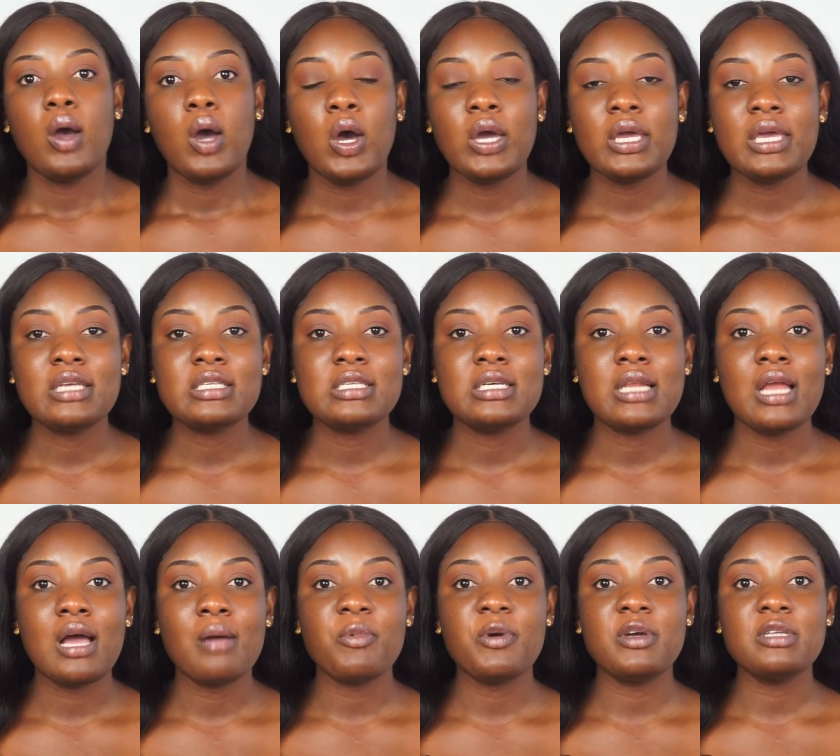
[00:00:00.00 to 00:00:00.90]
Okay, so
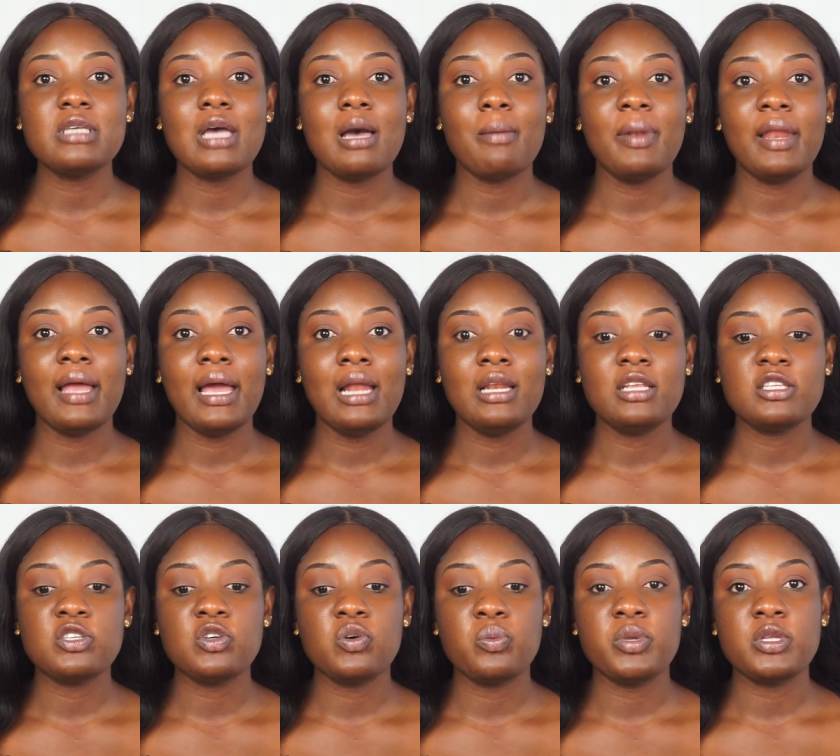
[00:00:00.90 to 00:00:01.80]
now I'm going to apply a
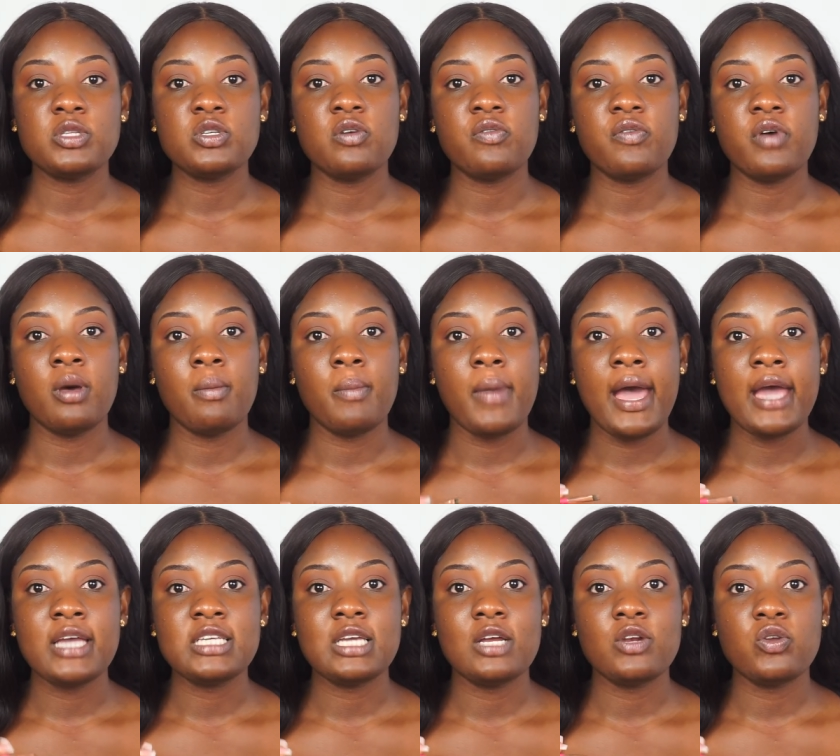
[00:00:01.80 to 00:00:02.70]
little bit of
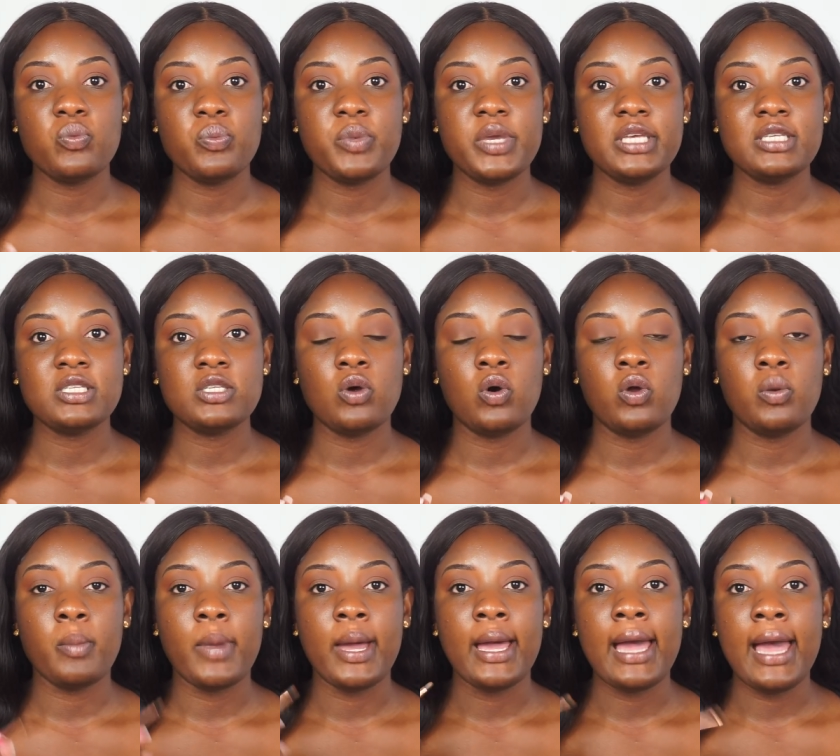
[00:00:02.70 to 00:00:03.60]
eyeshadow base
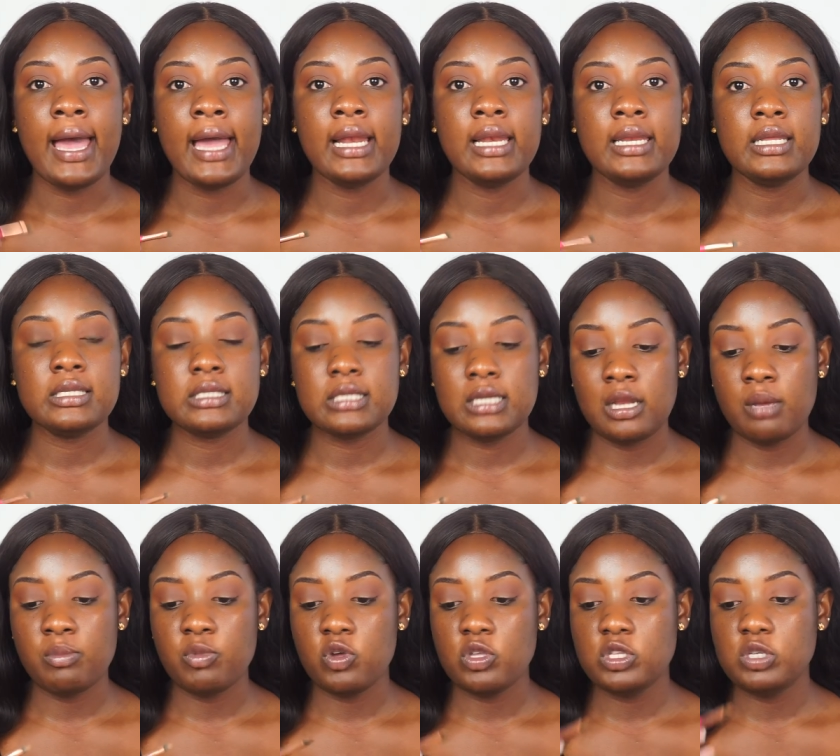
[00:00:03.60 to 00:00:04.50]
on my eyelids, and
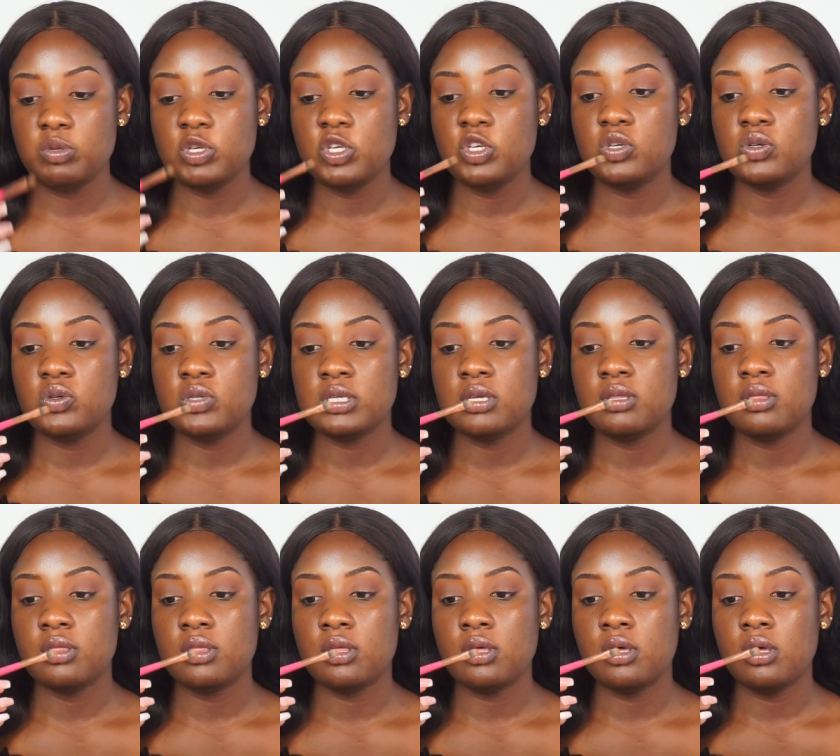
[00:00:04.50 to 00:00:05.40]
I'm going to be using
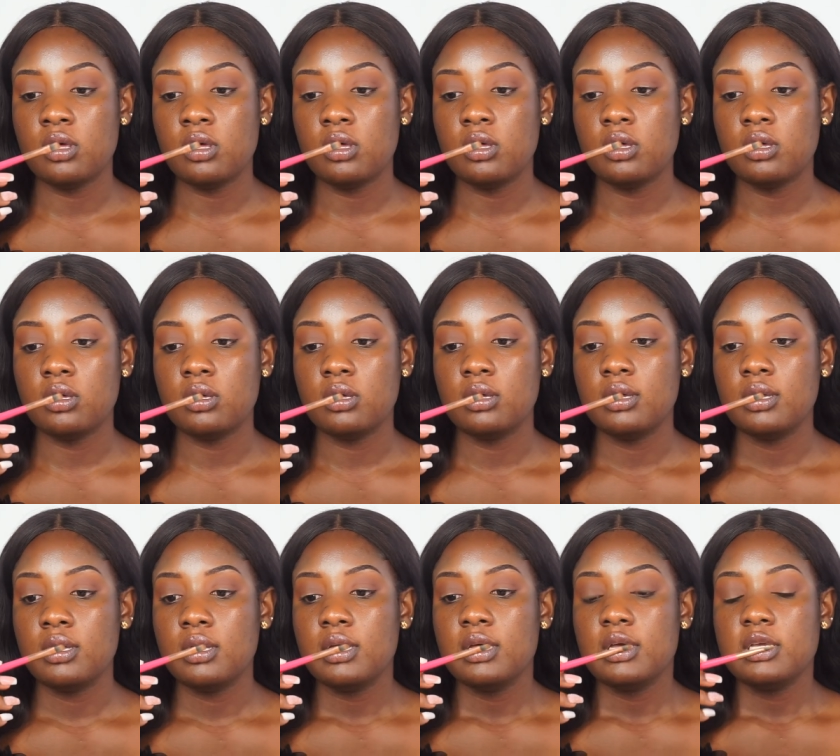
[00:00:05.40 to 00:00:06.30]
the
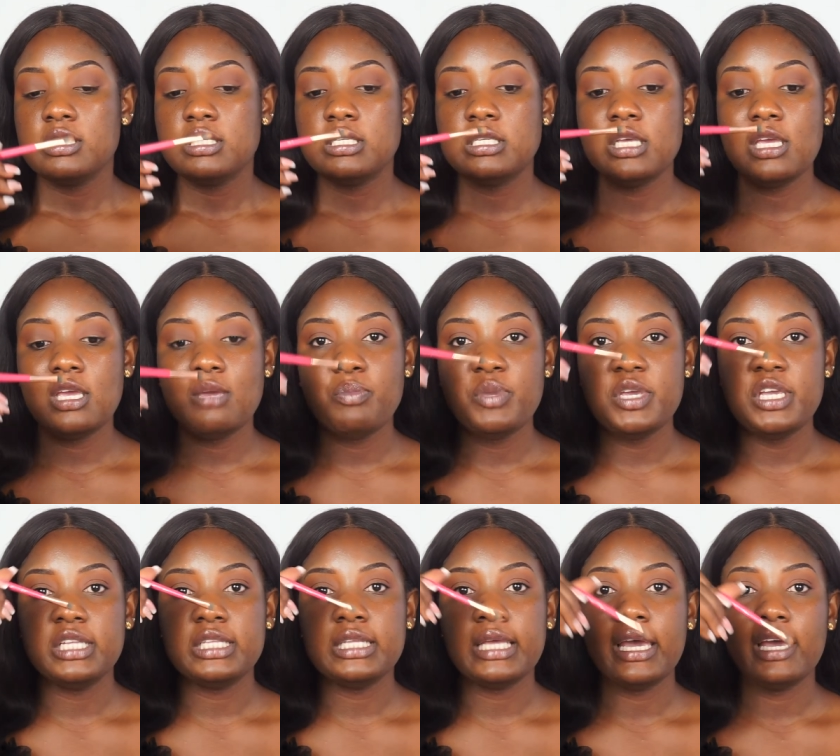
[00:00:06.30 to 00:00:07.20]

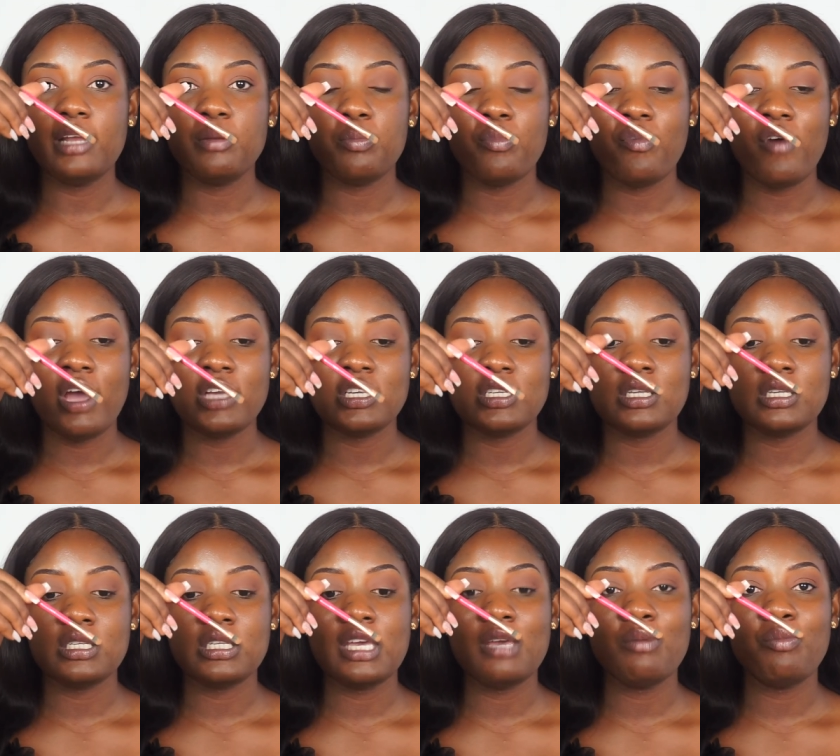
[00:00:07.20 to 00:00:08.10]
CB10 brush, the
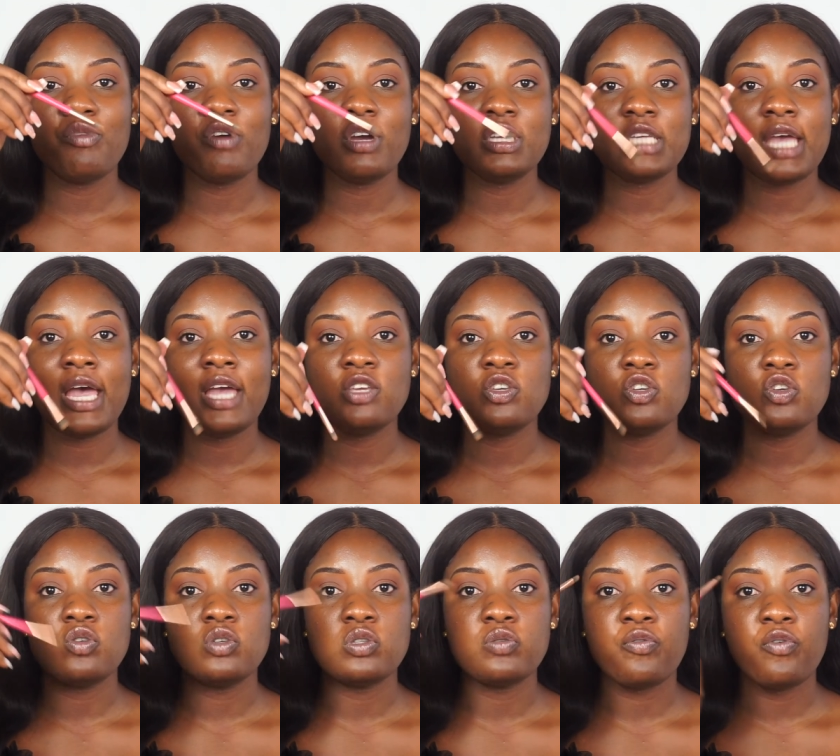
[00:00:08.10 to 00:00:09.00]
same brush I
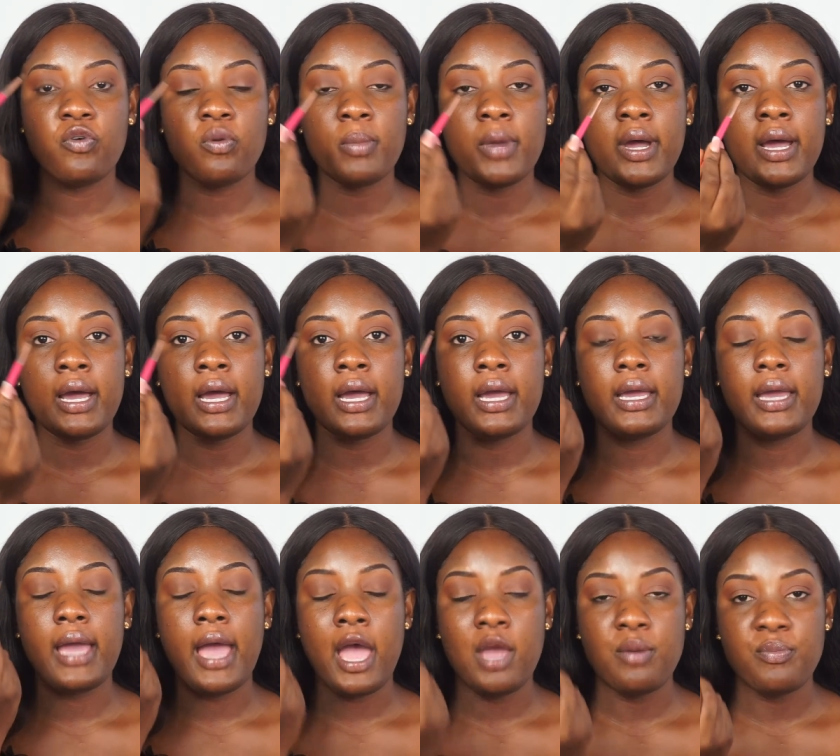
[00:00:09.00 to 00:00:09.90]
used for
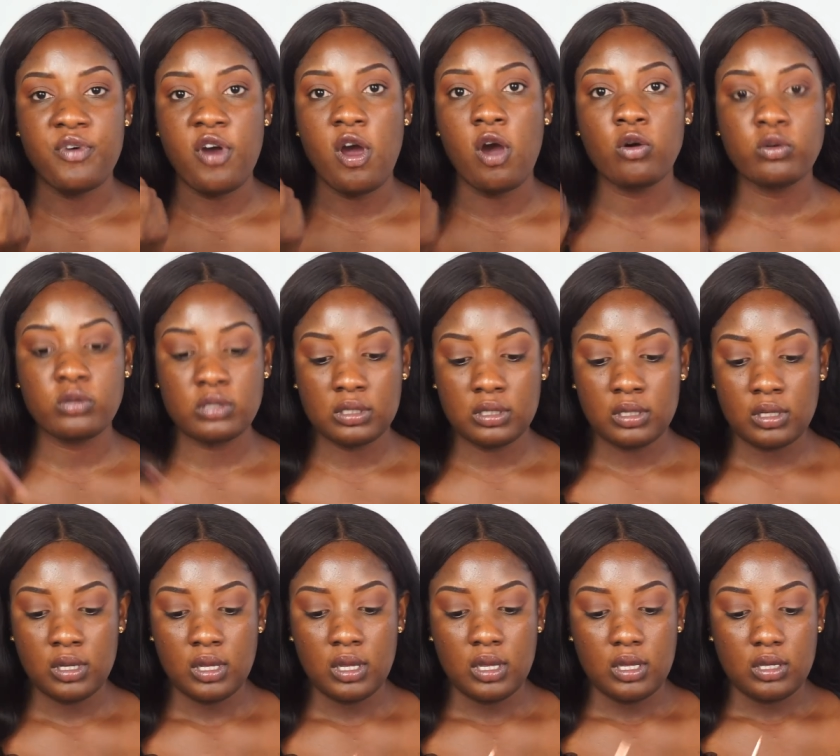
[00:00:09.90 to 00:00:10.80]
my eyebrows.
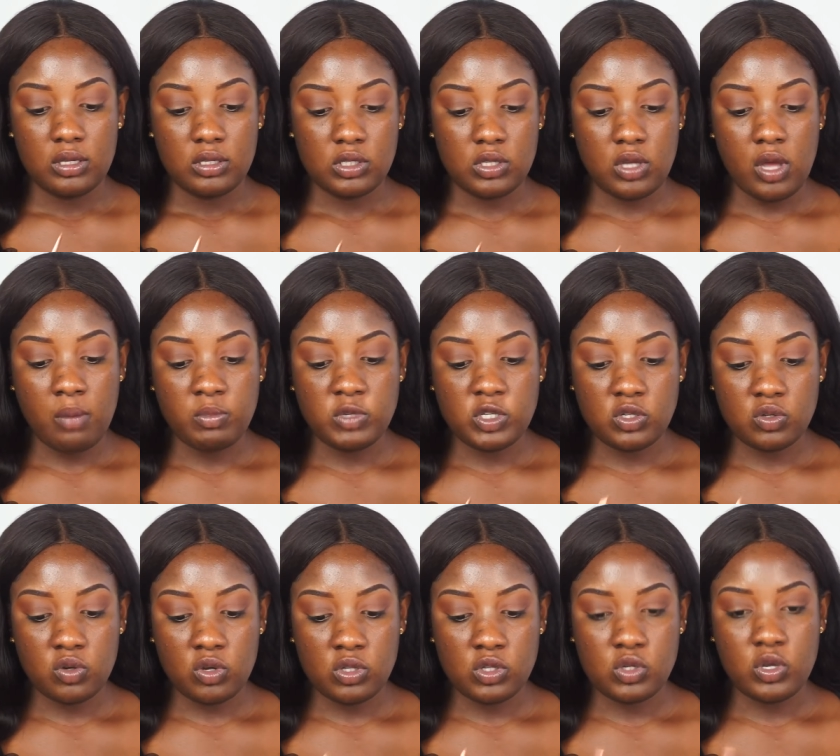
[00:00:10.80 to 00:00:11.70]
So I'm just
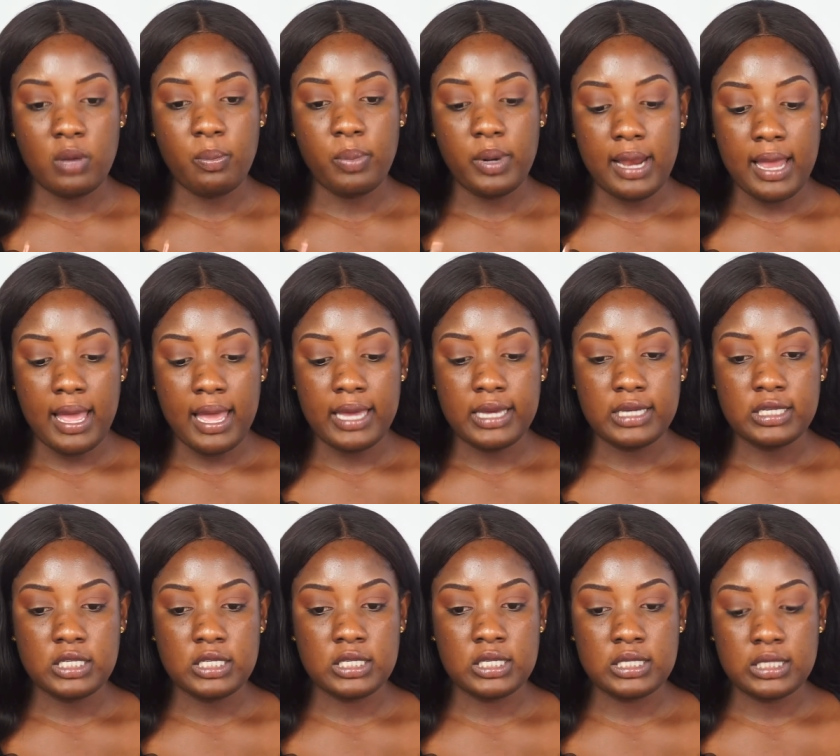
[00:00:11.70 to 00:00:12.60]
going to apply
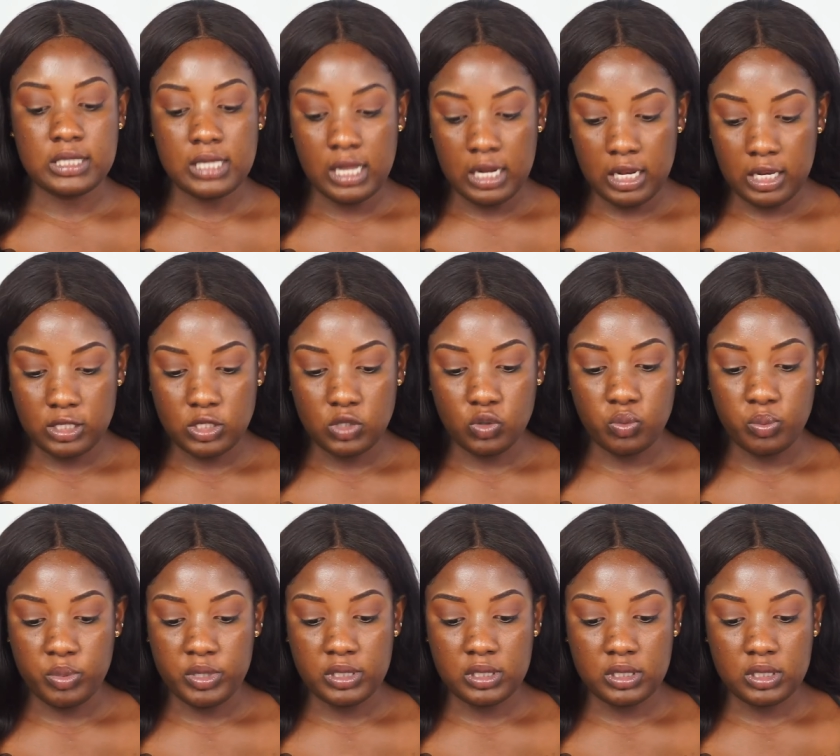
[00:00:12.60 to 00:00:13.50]
just a little
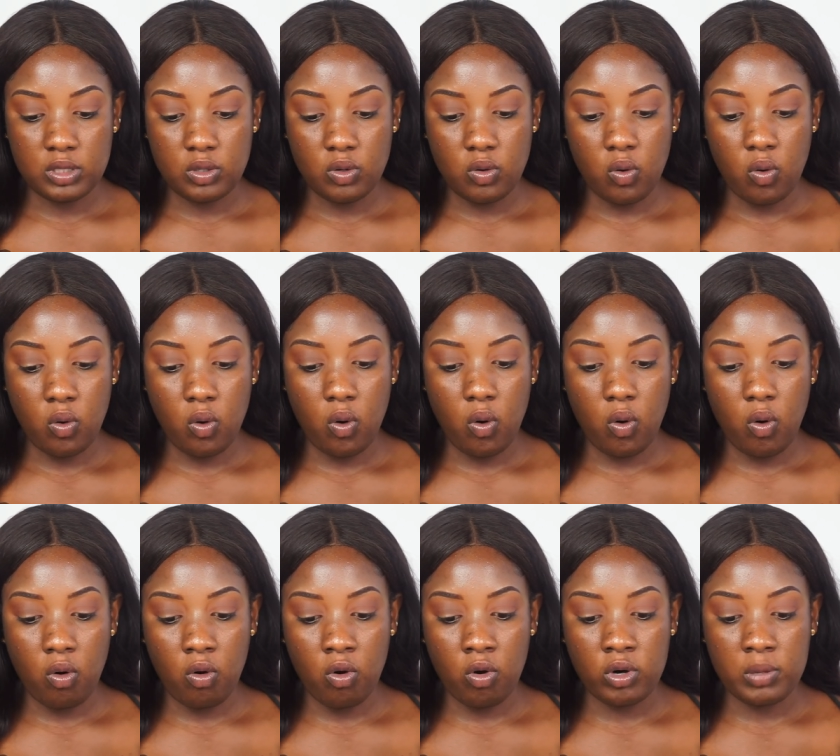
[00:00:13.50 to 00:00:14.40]
bit
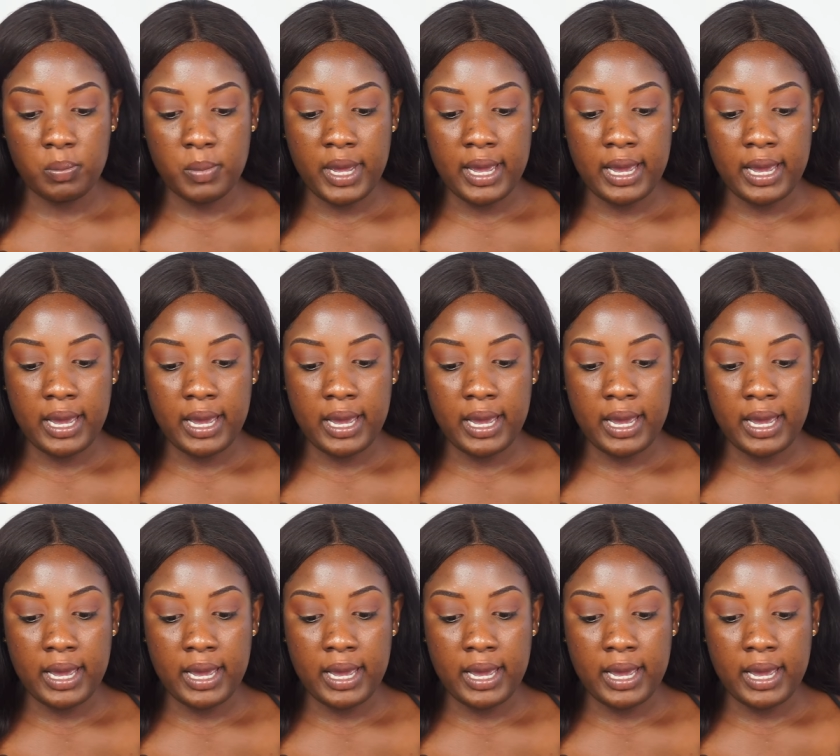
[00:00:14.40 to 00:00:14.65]
on my